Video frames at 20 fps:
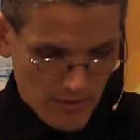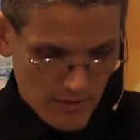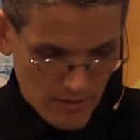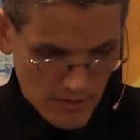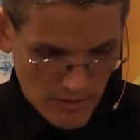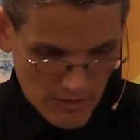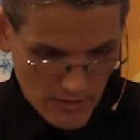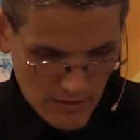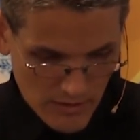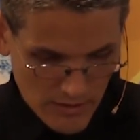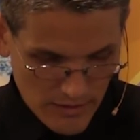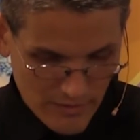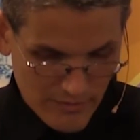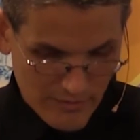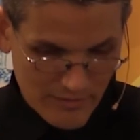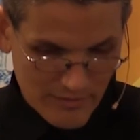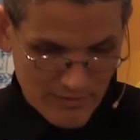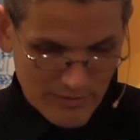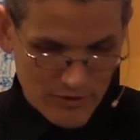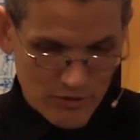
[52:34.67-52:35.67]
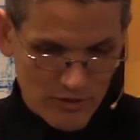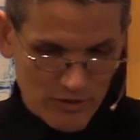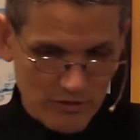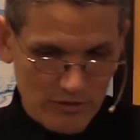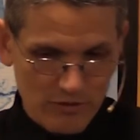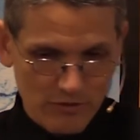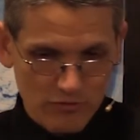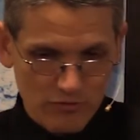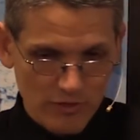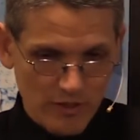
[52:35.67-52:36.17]
And it's just
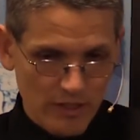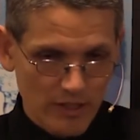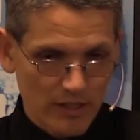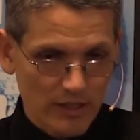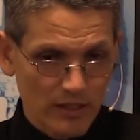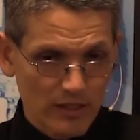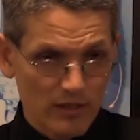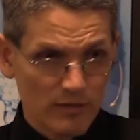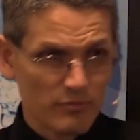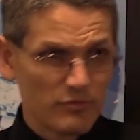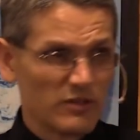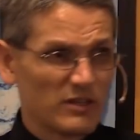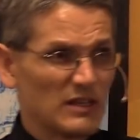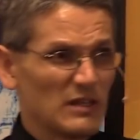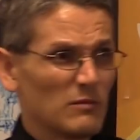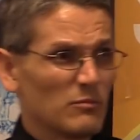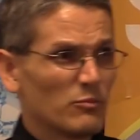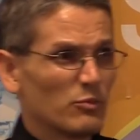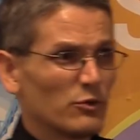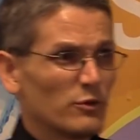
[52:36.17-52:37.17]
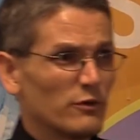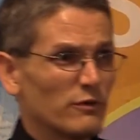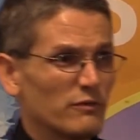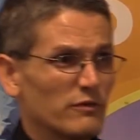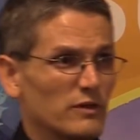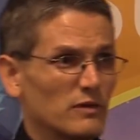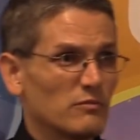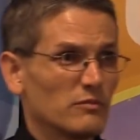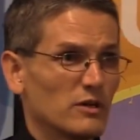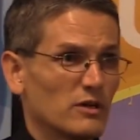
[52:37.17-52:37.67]
to try to help to improve
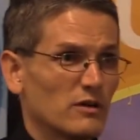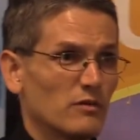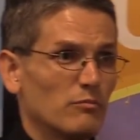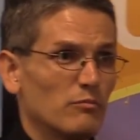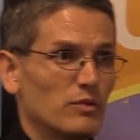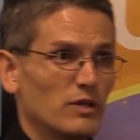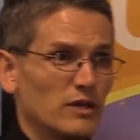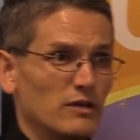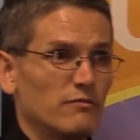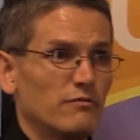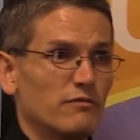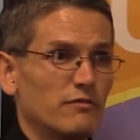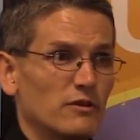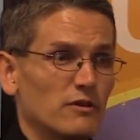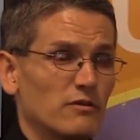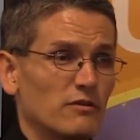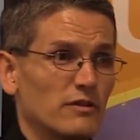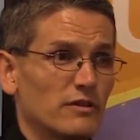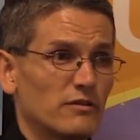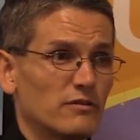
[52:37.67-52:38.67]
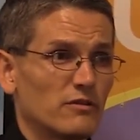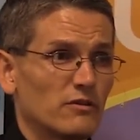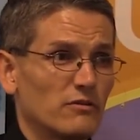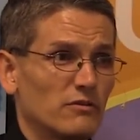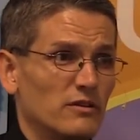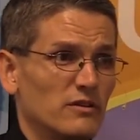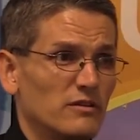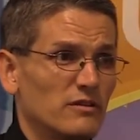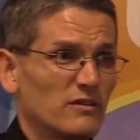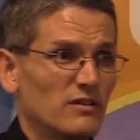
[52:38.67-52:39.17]
the amount of blood flow that's
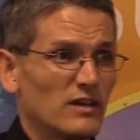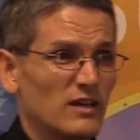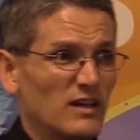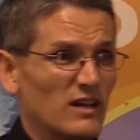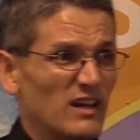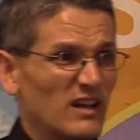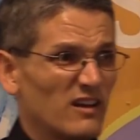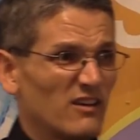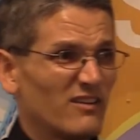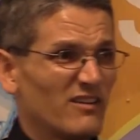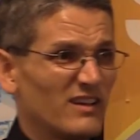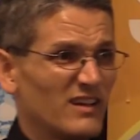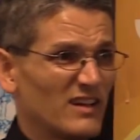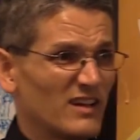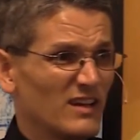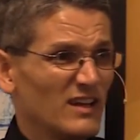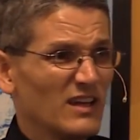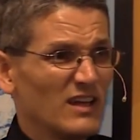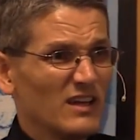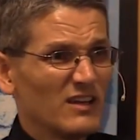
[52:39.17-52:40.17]
going to that area,